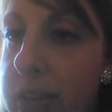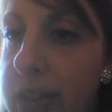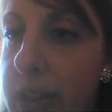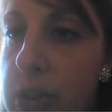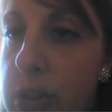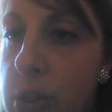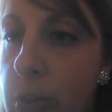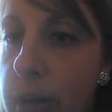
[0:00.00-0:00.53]
there
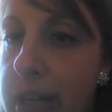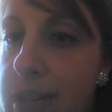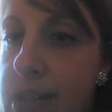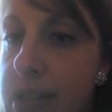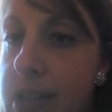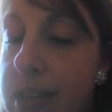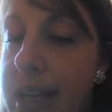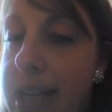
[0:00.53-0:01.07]

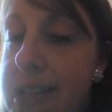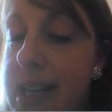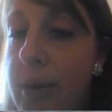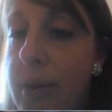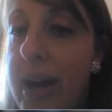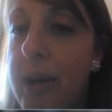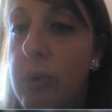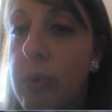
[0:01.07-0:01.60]
choice, that's how
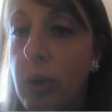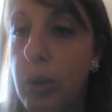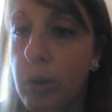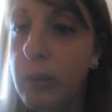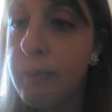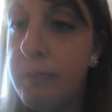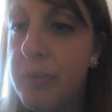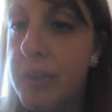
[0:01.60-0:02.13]
I roll.
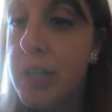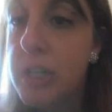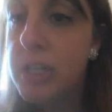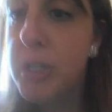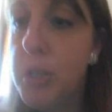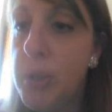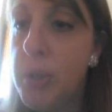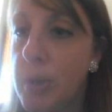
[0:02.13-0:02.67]

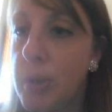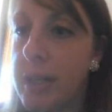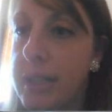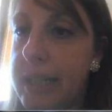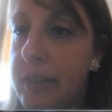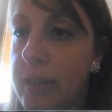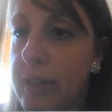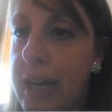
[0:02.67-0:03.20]
You, on the
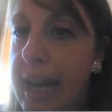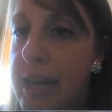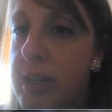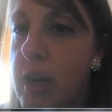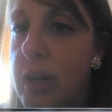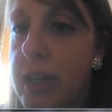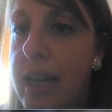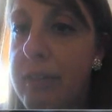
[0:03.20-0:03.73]
other hand,
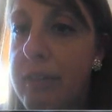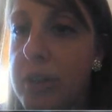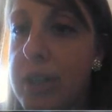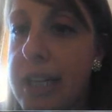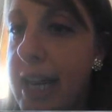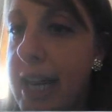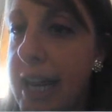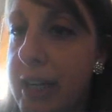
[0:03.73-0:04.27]
are covered
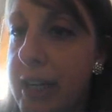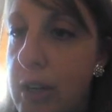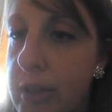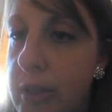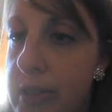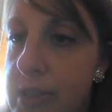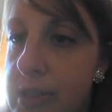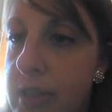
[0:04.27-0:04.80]
in egg
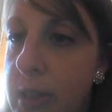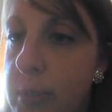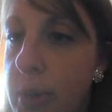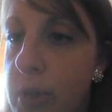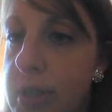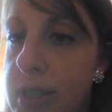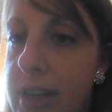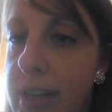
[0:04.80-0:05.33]
cartons. The
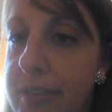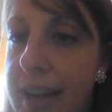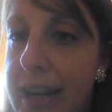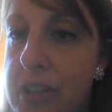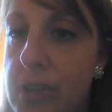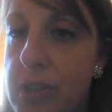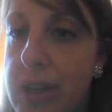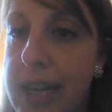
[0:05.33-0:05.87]
burden of
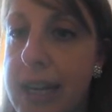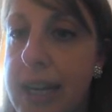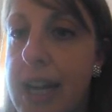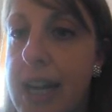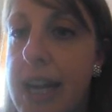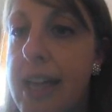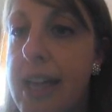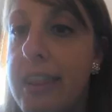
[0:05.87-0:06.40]
answering
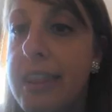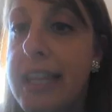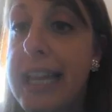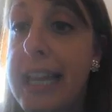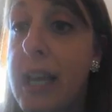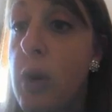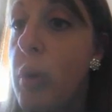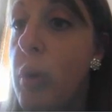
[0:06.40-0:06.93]

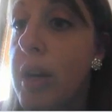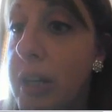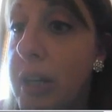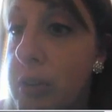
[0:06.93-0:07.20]
the what are you